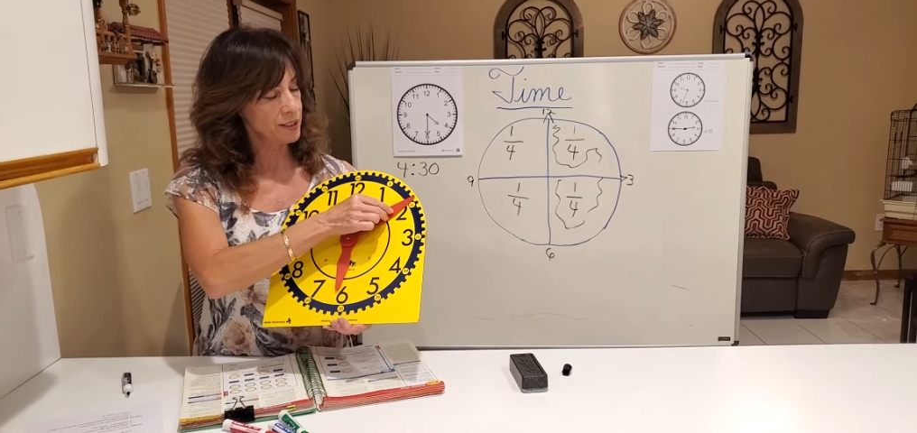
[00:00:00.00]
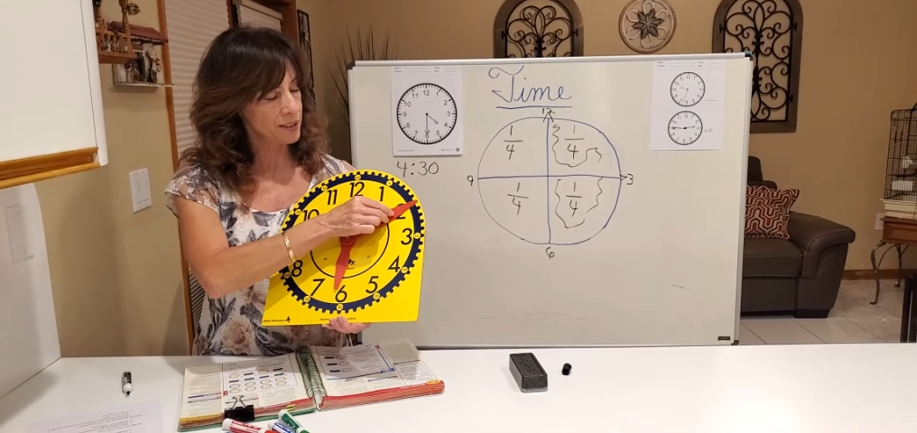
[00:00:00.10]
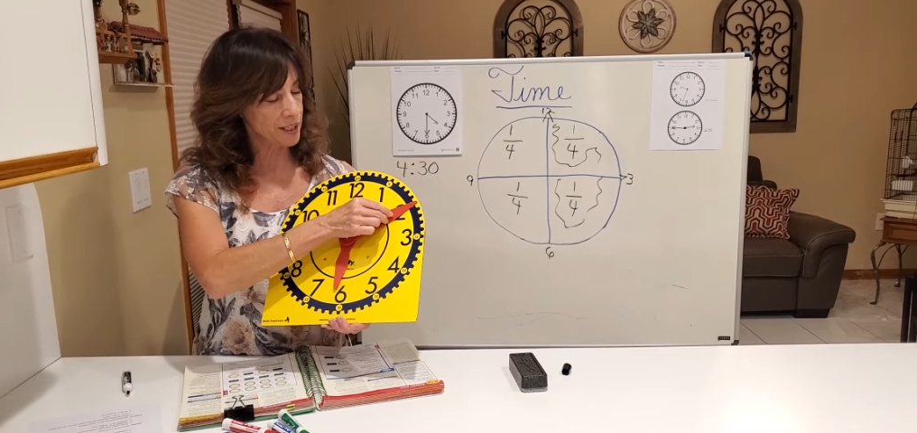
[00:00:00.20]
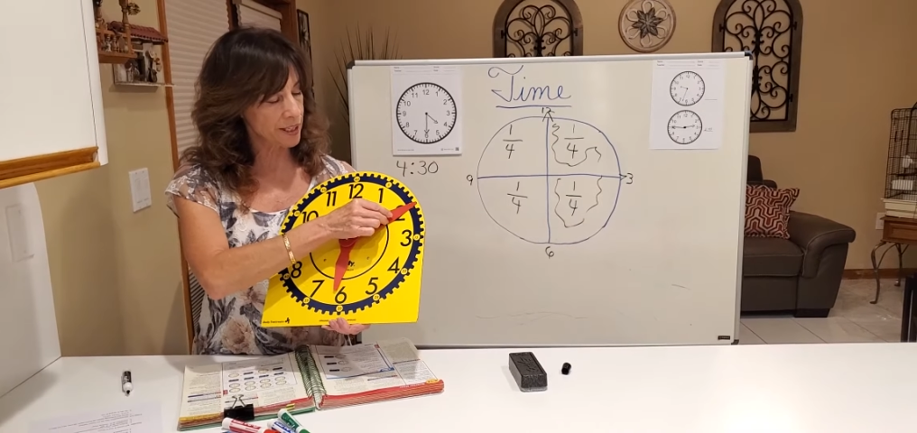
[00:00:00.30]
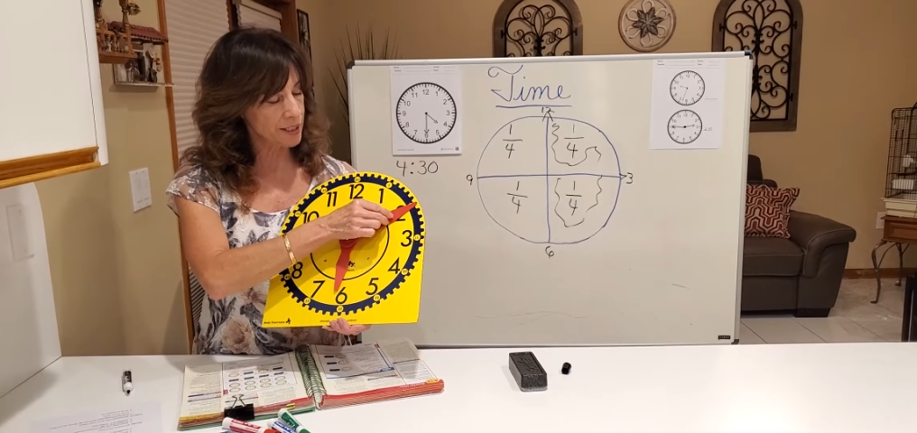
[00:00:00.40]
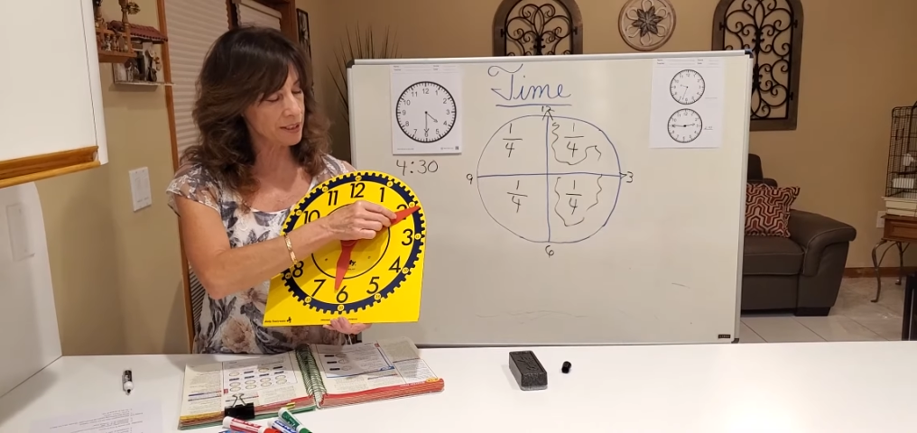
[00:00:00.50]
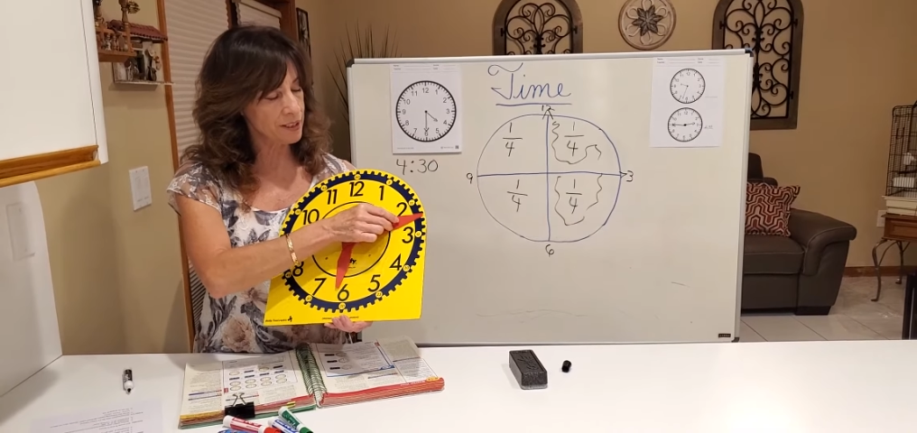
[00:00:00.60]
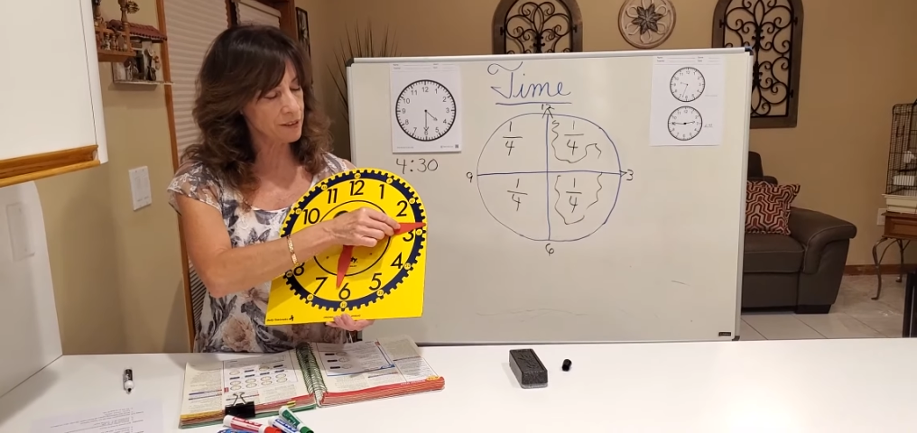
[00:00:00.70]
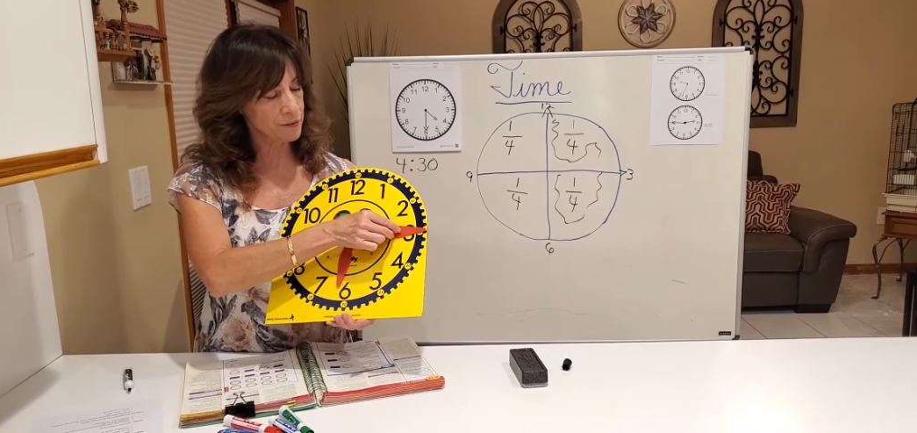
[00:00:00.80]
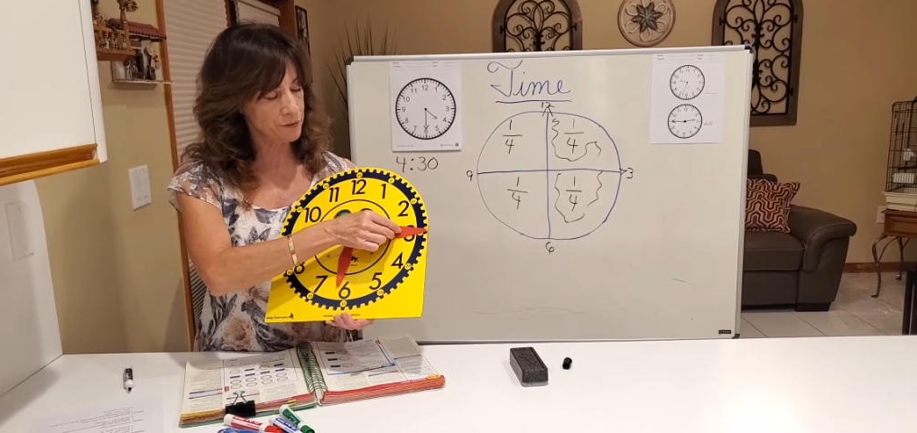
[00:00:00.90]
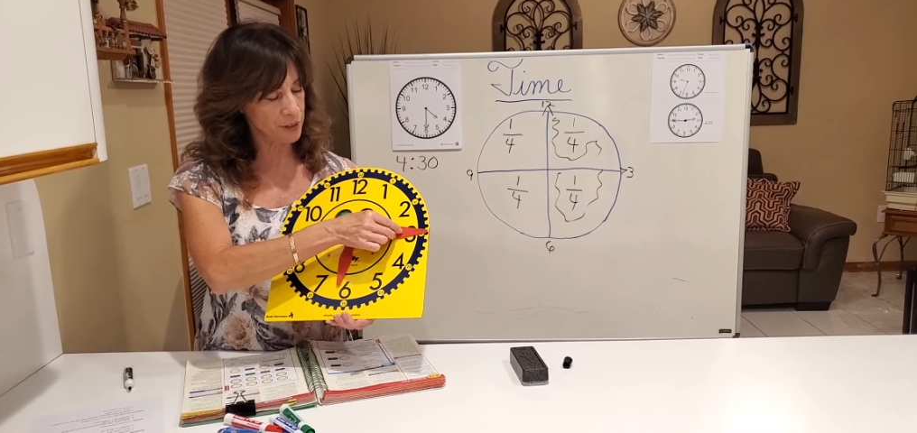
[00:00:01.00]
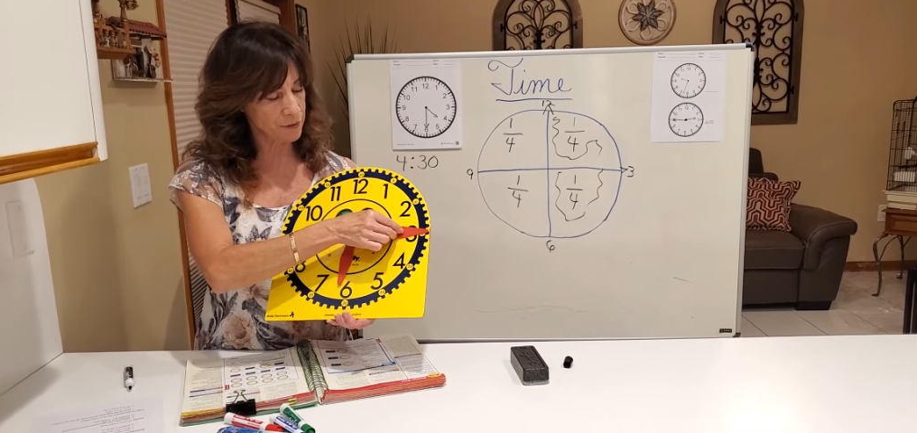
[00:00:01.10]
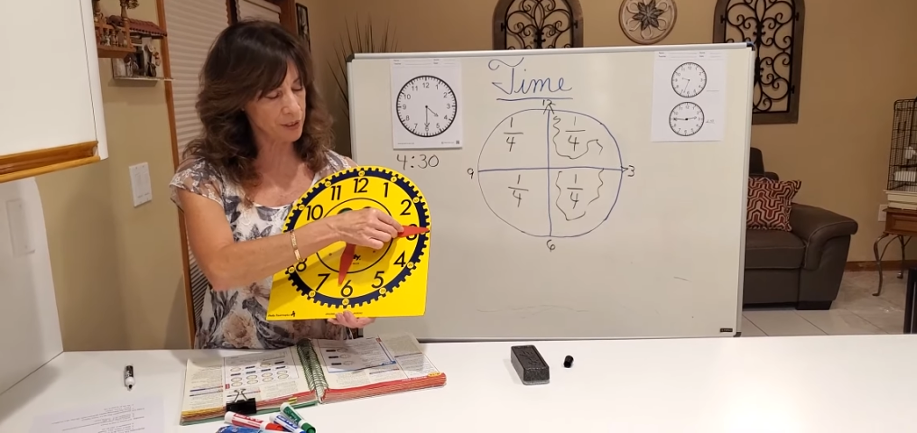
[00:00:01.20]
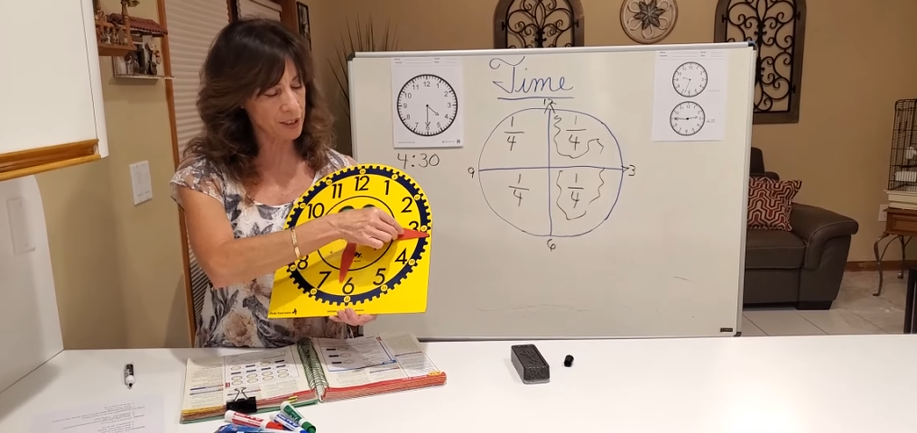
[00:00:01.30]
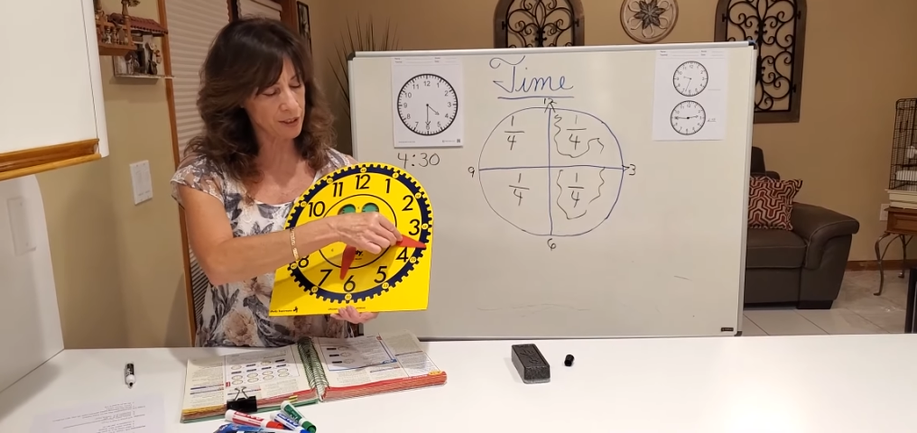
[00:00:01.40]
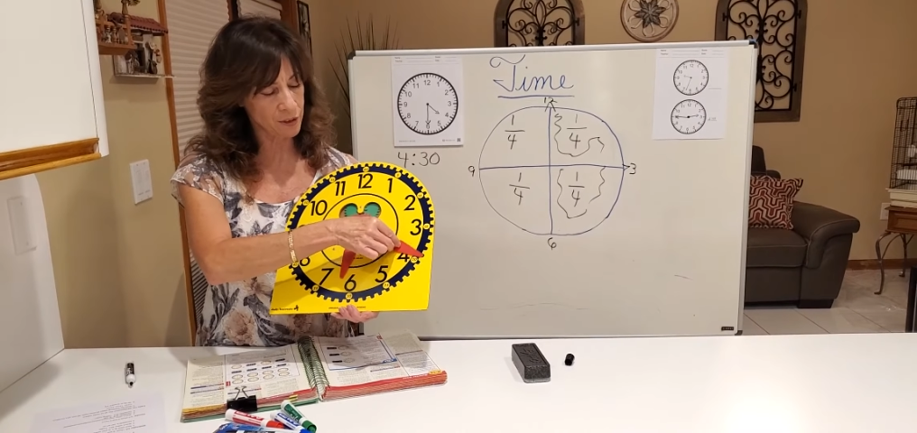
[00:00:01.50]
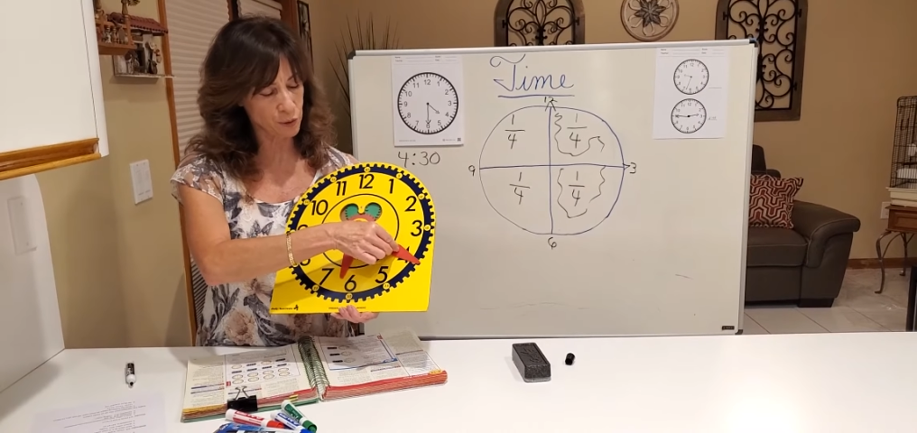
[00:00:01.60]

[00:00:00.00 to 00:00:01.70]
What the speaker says: 10, 15,